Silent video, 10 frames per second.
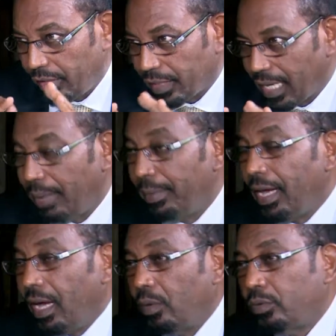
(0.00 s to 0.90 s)
is coming
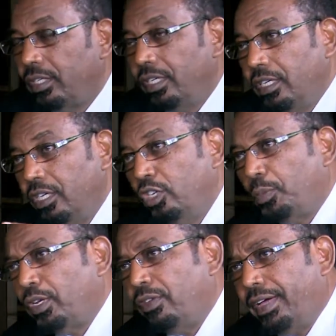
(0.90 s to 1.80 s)
out? You
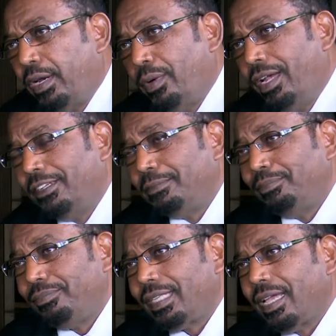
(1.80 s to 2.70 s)
put it very well.
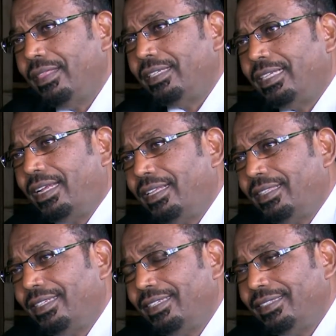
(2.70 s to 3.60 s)
The
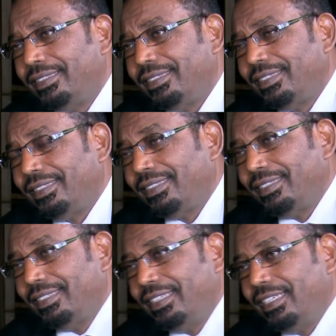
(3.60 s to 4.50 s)
Senate
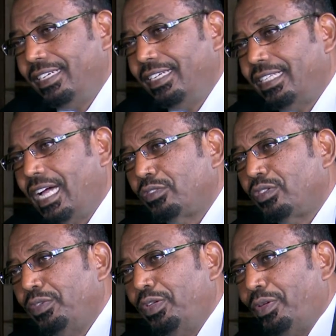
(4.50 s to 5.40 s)
is the House
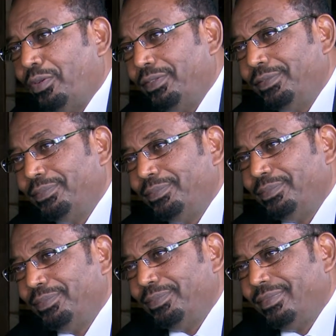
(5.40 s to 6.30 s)
of Union.
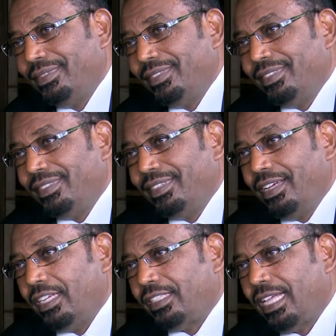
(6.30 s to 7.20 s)
It's the